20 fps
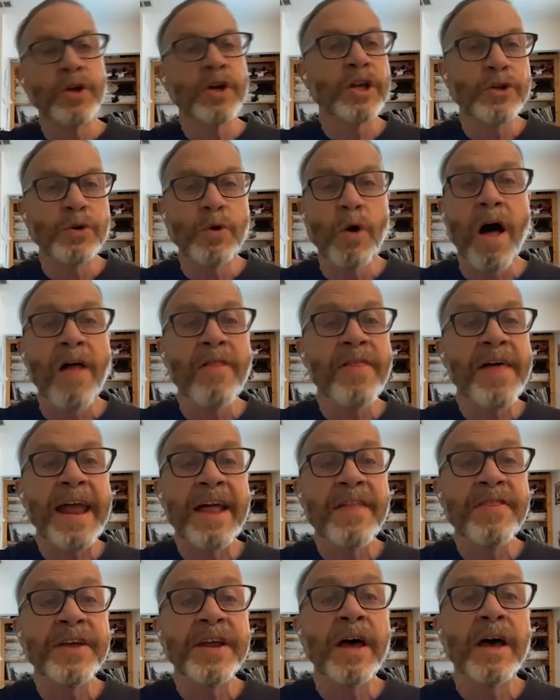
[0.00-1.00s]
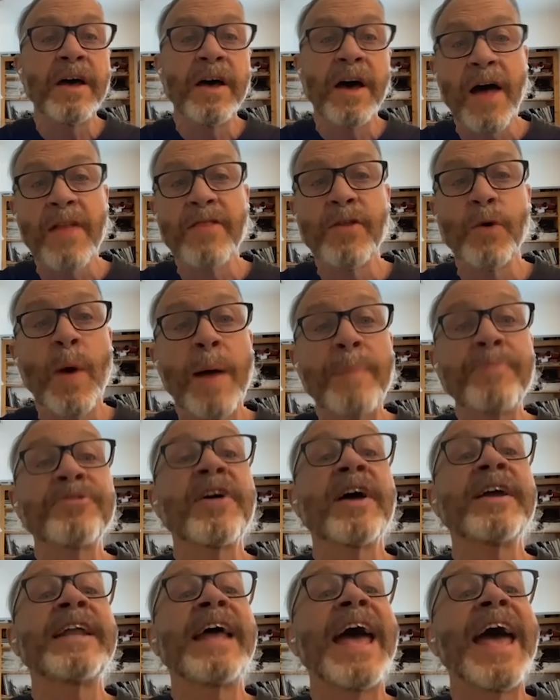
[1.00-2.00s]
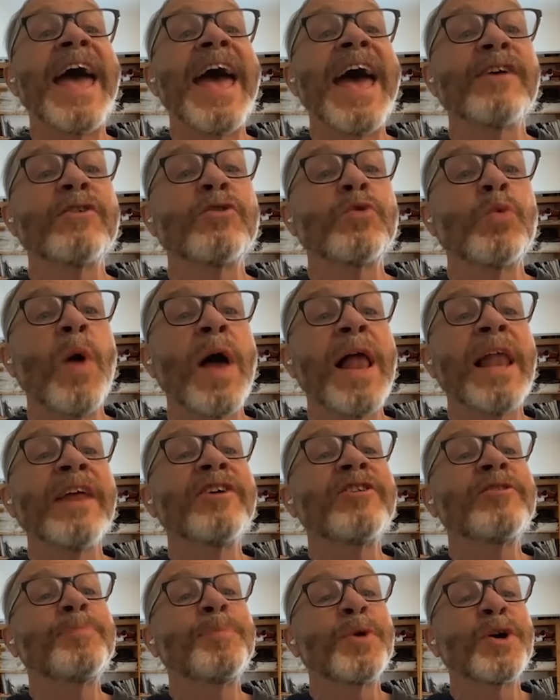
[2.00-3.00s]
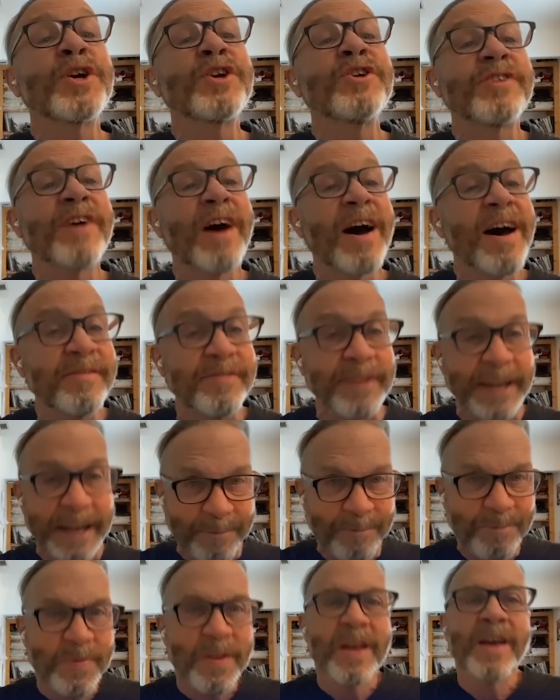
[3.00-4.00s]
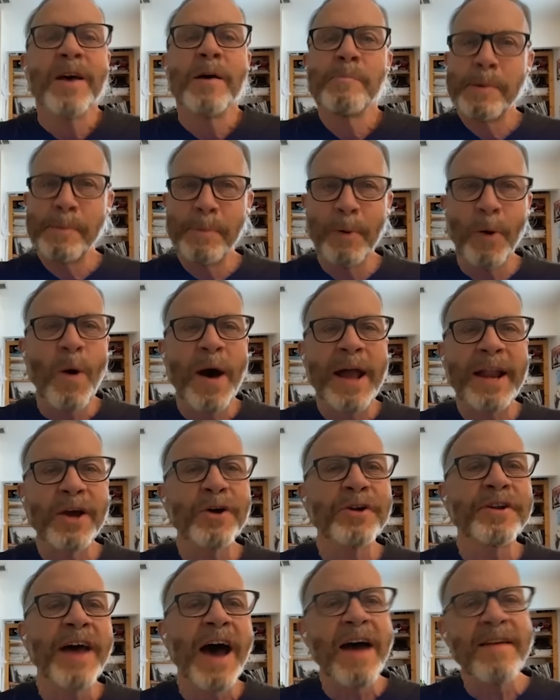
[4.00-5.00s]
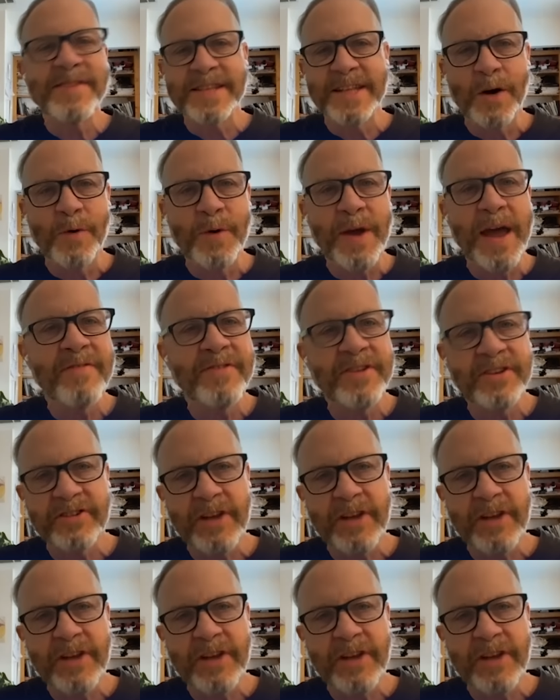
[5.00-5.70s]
you can do all that on the website, as well as book your diving. People want to go diving there. We have